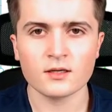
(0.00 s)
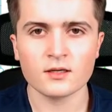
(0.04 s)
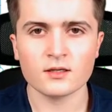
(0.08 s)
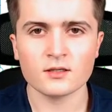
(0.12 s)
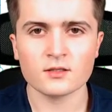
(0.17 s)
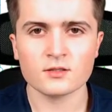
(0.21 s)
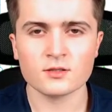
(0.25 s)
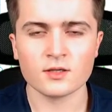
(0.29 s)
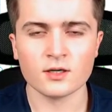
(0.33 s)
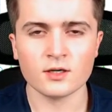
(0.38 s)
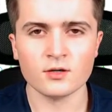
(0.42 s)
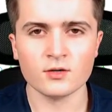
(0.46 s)

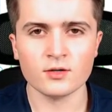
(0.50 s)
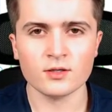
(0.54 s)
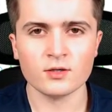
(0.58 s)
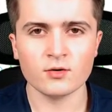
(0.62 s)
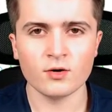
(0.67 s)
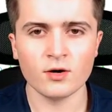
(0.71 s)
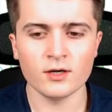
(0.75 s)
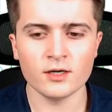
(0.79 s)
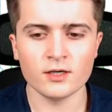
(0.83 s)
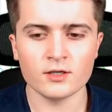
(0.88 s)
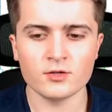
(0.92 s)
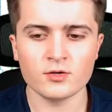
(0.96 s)
So in
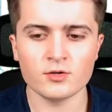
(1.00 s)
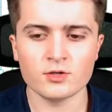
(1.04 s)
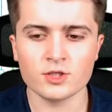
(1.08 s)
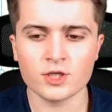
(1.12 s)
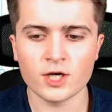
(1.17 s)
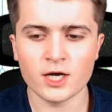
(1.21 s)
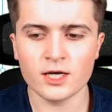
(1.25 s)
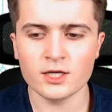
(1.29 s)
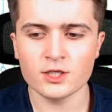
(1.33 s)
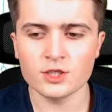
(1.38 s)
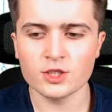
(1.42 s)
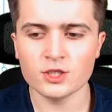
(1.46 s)
order to
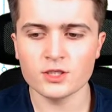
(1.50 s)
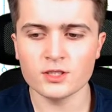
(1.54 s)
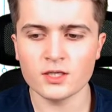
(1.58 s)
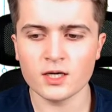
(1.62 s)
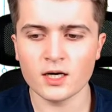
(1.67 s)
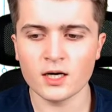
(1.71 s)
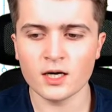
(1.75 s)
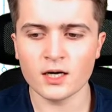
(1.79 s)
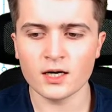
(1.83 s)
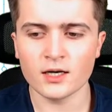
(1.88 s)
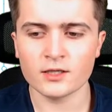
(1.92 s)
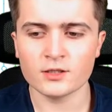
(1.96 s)
change it,
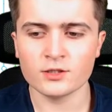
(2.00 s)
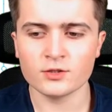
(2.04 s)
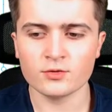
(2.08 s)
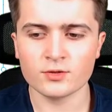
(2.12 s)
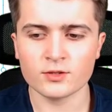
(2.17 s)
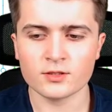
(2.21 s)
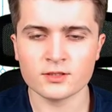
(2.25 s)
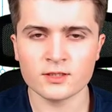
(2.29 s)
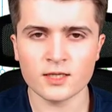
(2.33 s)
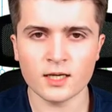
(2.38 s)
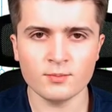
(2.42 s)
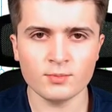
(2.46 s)
I do
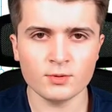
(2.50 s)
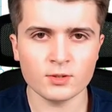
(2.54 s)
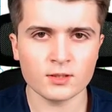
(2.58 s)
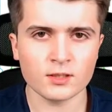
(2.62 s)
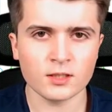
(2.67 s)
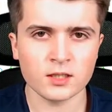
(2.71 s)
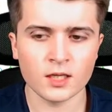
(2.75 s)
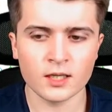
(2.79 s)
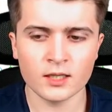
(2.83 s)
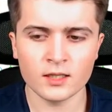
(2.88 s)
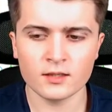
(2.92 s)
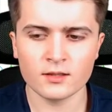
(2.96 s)
a double
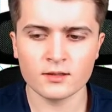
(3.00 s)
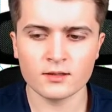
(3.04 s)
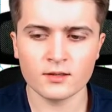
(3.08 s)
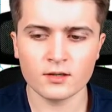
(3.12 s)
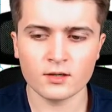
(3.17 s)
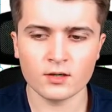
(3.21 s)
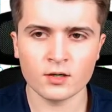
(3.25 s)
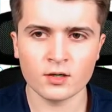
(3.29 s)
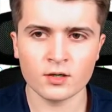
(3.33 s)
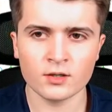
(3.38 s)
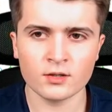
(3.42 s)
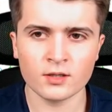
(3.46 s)
click
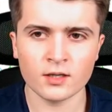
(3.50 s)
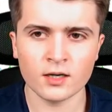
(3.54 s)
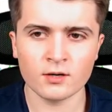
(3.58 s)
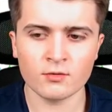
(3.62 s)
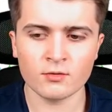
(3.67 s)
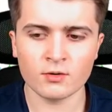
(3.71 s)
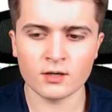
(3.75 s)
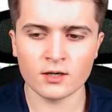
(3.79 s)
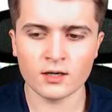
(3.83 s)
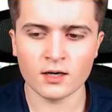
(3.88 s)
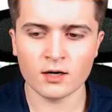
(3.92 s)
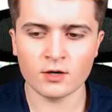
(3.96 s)
on
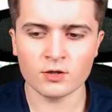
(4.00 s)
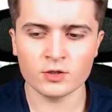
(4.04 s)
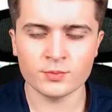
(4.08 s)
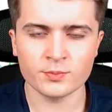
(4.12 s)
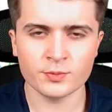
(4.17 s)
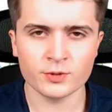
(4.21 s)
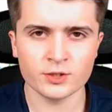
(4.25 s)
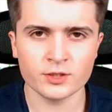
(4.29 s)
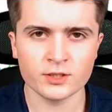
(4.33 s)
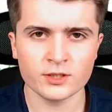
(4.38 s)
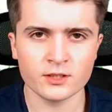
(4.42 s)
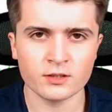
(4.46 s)
our
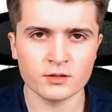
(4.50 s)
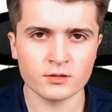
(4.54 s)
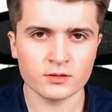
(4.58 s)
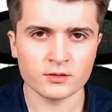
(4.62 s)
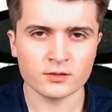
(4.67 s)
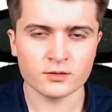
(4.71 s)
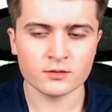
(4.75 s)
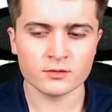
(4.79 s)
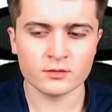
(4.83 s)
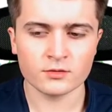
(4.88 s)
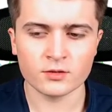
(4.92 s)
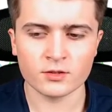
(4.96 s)
output here
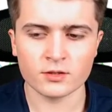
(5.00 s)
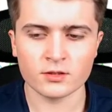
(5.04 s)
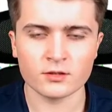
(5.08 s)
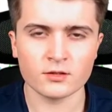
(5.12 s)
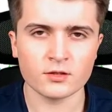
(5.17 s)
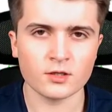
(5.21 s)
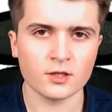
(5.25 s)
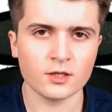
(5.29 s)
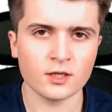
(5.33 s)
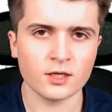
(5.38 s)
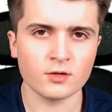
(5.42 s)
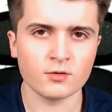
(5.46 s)
or
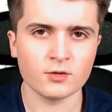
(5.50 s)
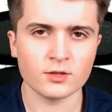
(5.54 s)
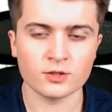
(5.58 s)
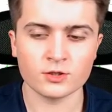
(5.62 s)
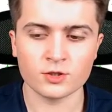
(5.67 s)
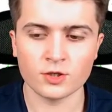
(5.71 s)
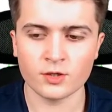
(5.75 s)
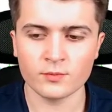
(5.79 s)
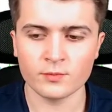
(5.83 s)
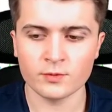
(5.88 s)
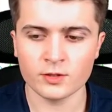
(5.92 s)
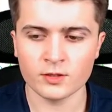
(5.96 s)
on our
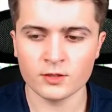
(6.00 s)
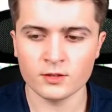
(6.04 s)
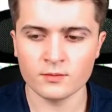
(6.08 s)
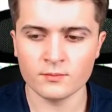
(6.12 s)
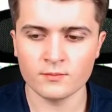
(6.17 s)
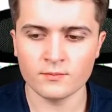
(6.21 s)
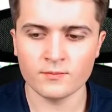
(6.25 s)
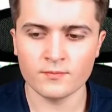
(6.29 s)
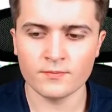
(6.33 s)
terminal.